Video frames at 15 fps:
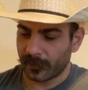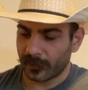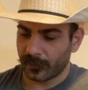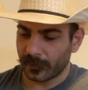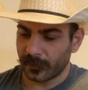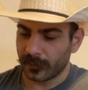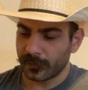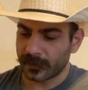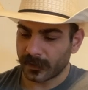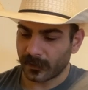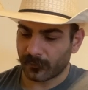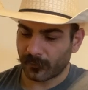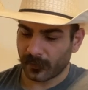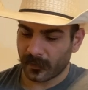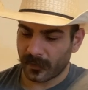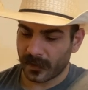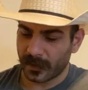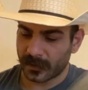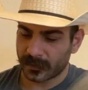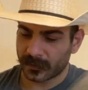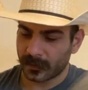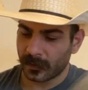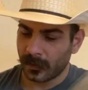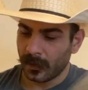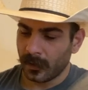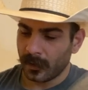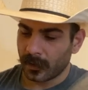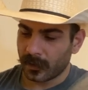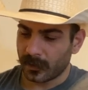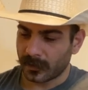they're using for this,
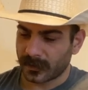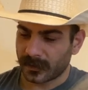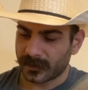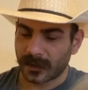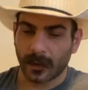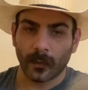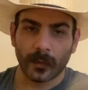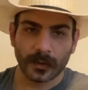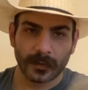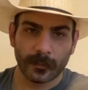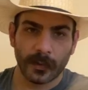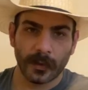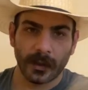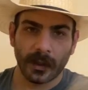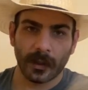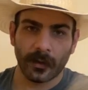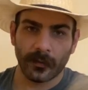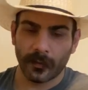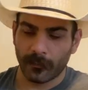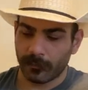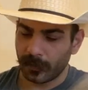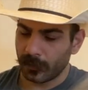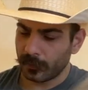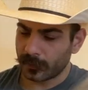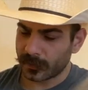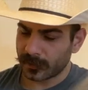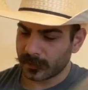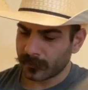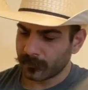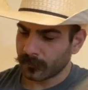because as I was putting on the
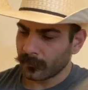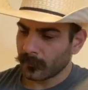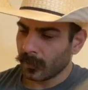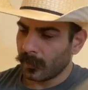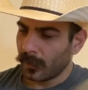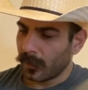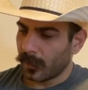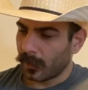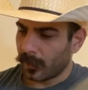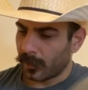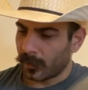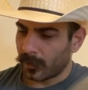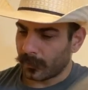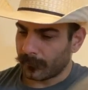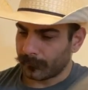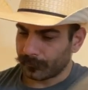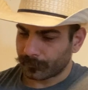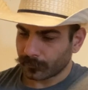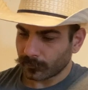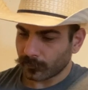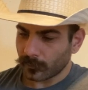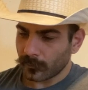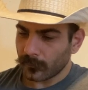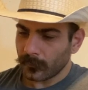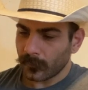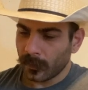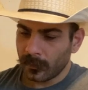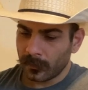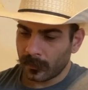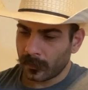boots,
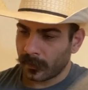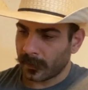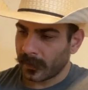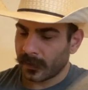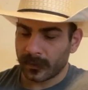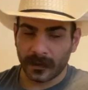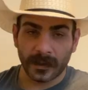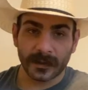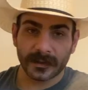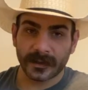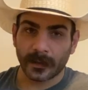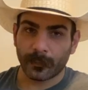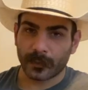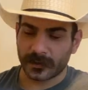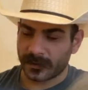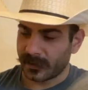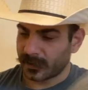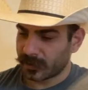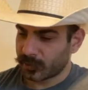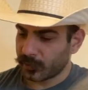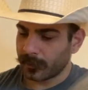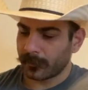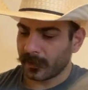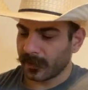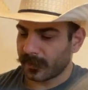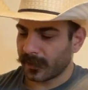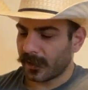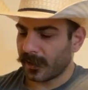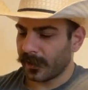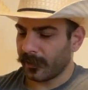again, the instep was extremely
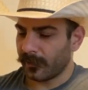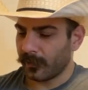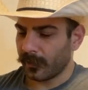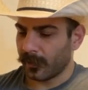tight,